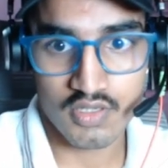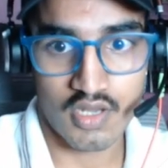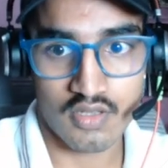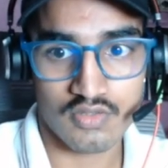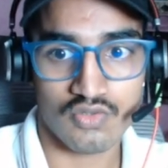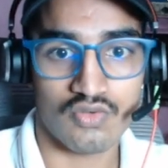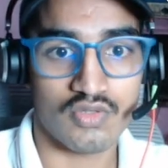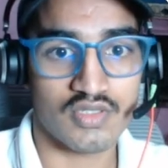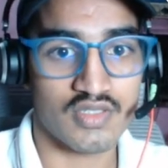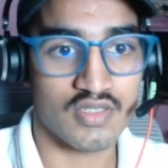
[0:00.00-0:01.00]
Yeah, so
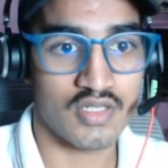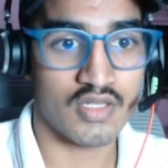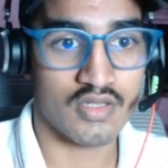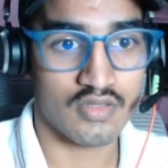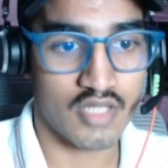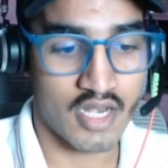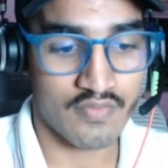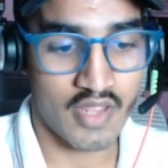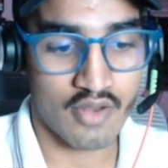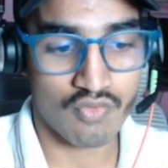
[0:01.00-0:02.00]
this is the that
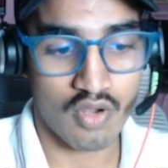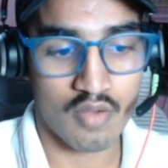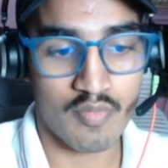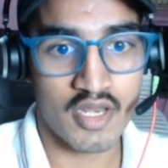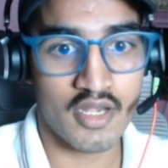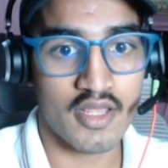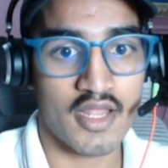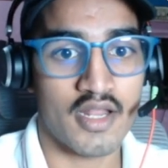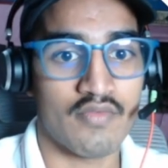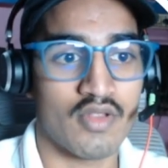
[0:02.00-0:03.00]
we have to update,
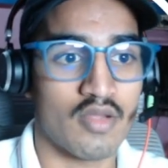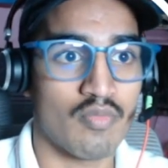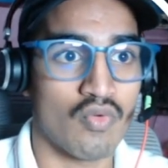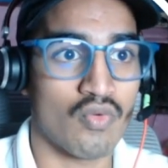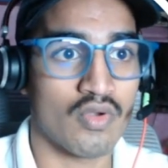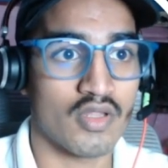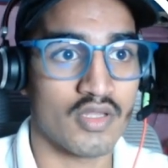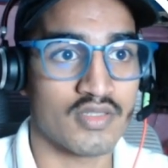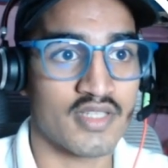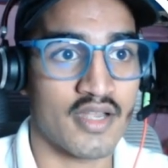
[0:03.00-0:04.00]
and I will upload
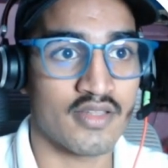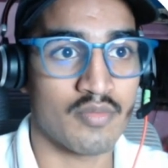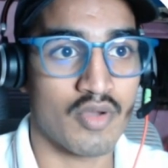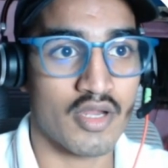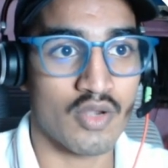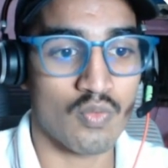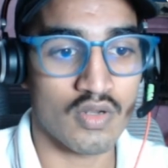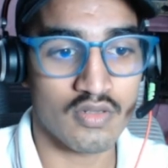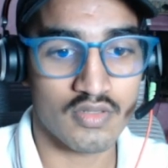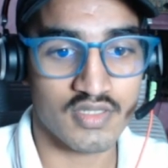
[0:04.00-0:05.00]
inside the bucket
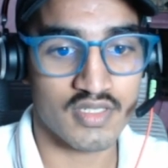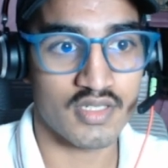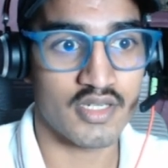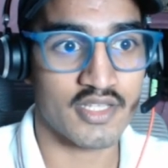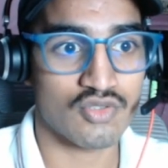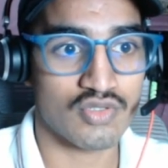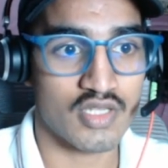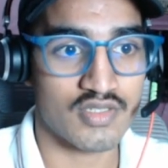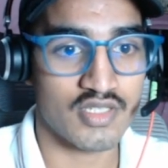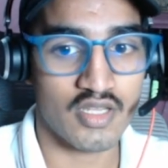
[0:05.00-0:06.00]
one this
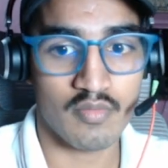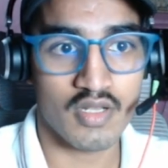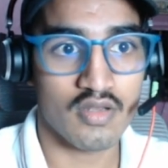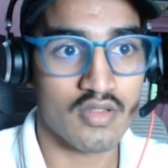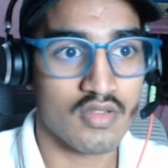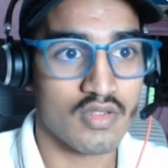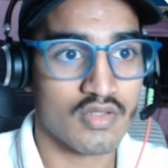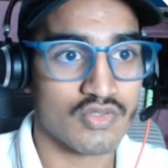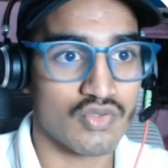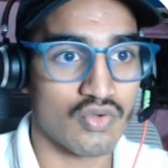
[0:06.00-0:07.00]
index.html.
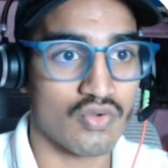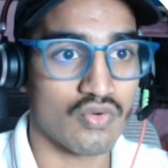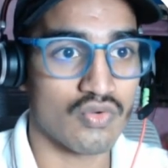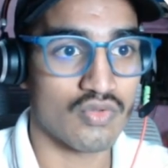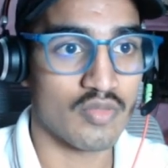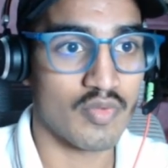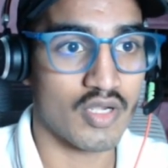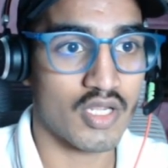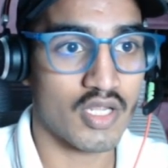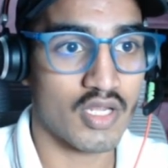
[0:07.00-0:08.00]
So go to the
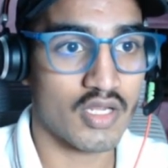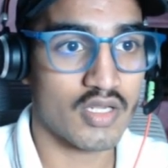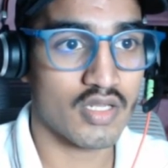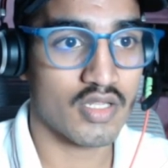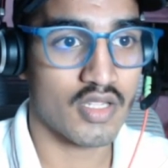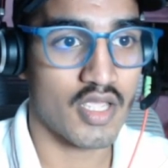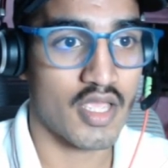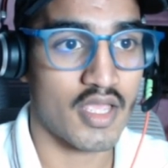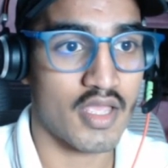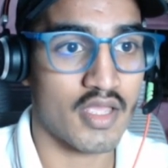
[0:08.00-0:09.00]
bucket
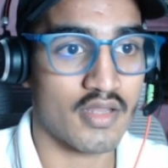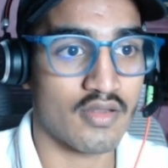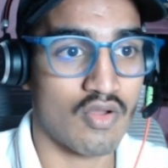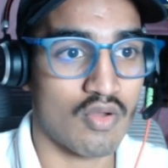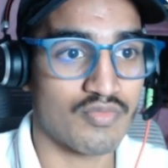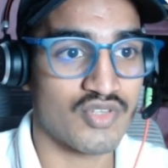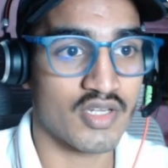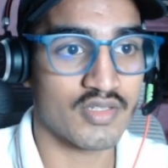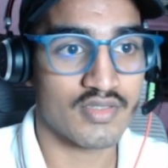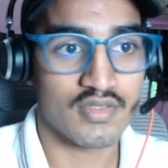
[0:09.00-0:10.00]
and
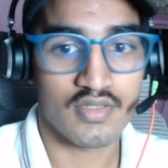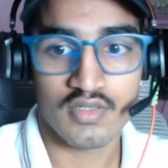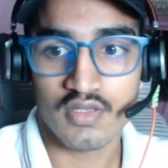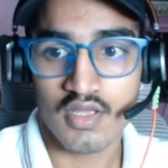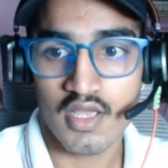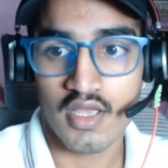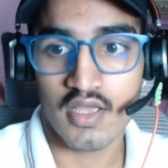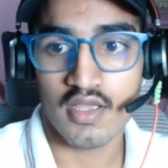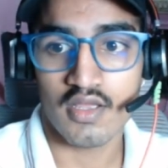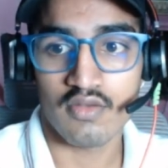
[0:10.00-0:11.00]
objects,
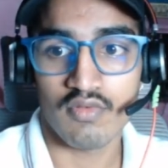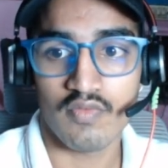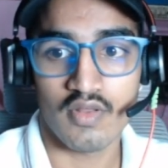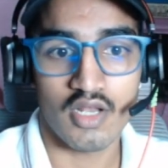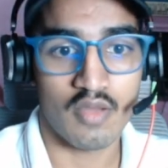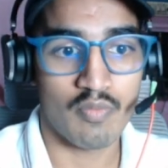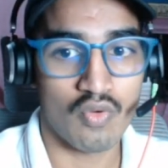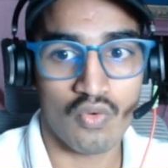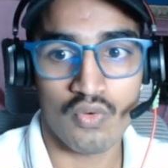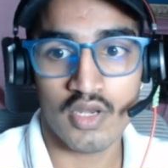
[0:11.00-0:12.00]
and we will
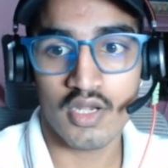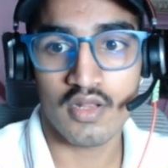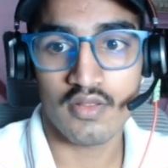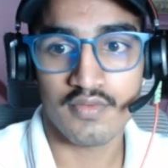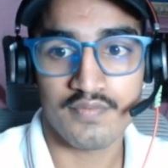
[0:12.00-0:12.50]
upload it.